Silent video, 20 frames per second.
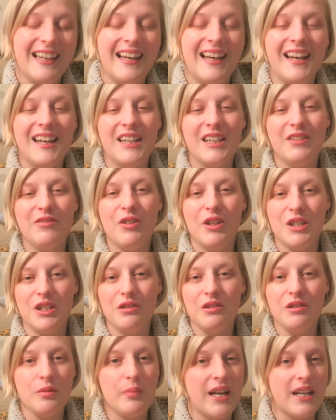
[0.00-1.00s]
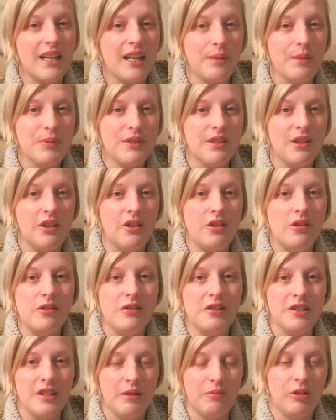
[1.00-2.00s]
I'm watching all the back
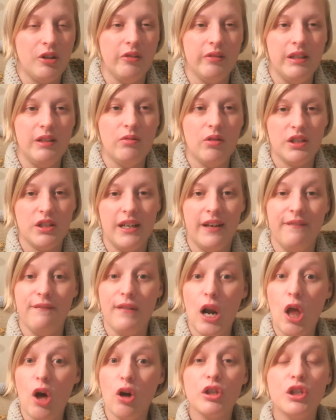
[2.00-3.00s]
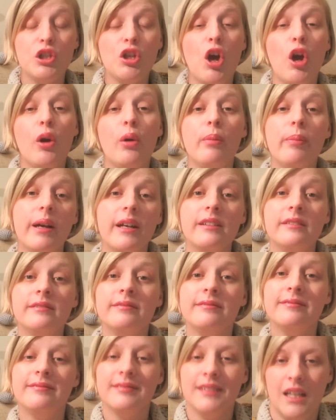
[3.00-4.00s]
episodes, and I'm currently watching Vlogtober.
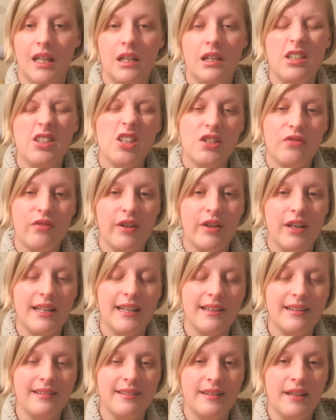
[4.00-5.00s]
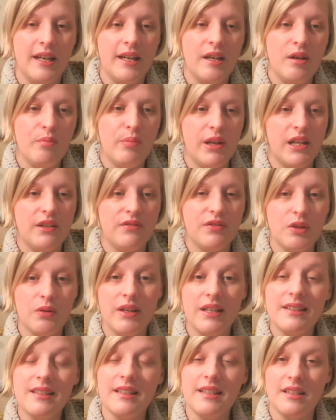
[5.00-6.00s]
just for a little bit of something
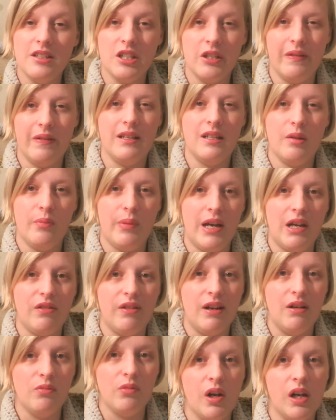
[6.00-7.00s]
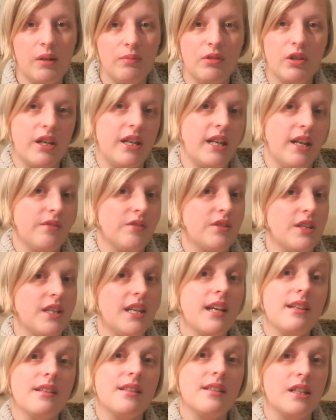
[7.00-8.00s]
to listen to into the background I'm looking after the
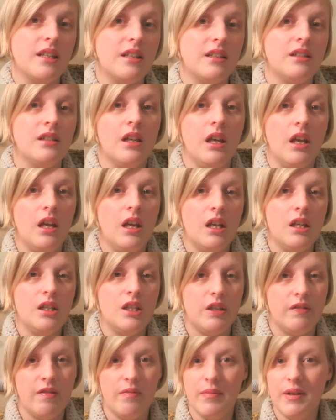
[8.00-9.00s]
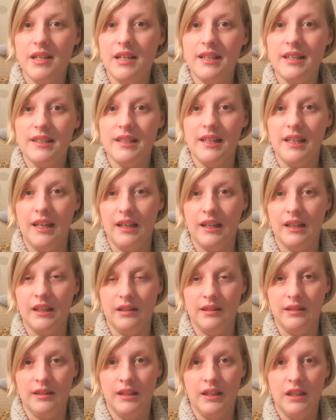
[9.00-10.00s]
kids and doing my knitting
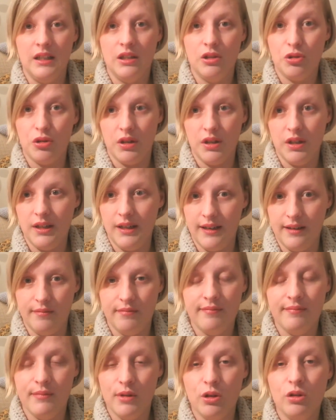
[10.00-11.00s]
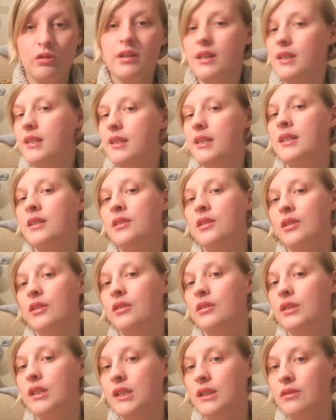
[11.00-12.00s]
and trying to get more knitting
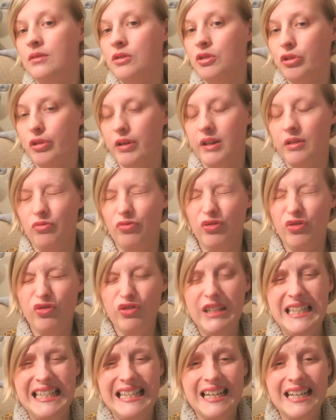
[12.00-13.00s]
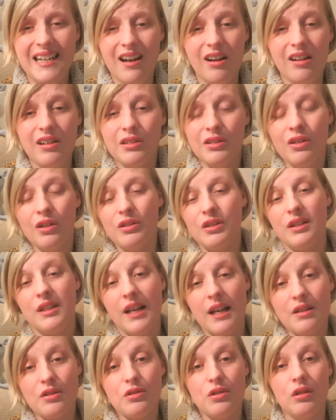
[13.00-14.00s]
done and trying really hard not to
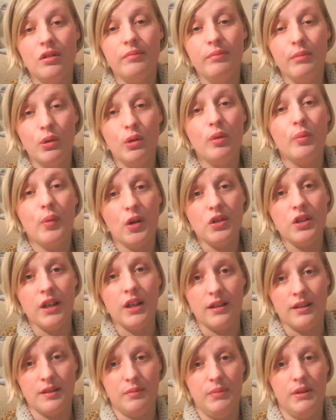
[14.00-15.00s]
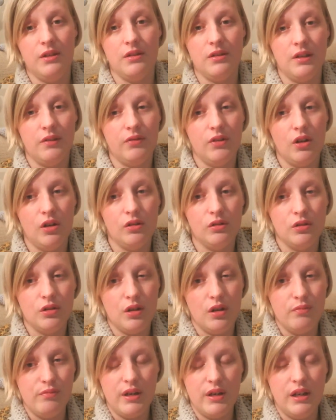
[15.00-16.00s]
cast on more projects because I've got
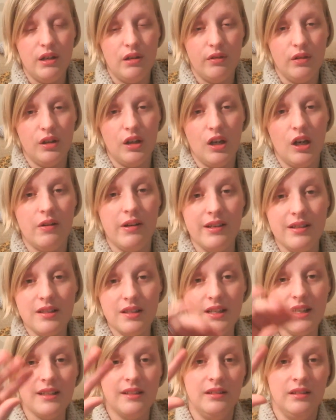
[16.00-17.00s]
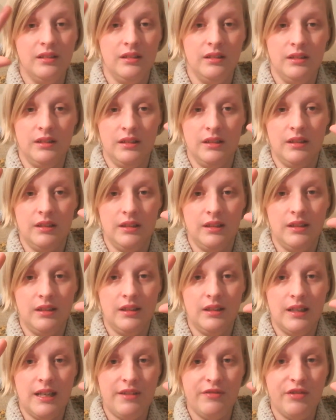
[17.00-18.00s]
so many on the go. I still
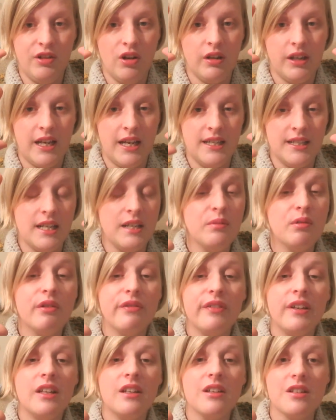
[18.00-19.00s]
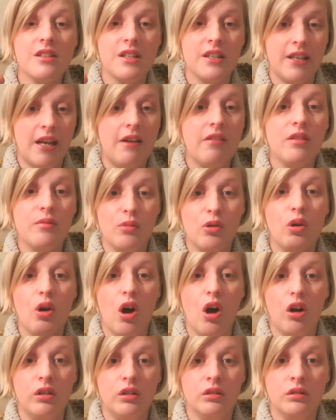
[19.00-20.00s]
have not gained any more fingers to count them all
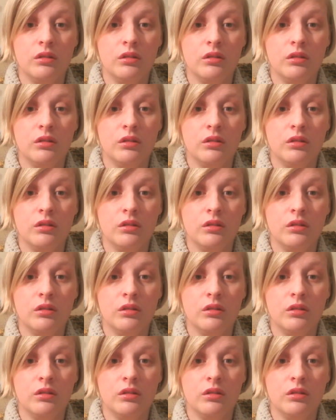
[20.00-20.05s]
on.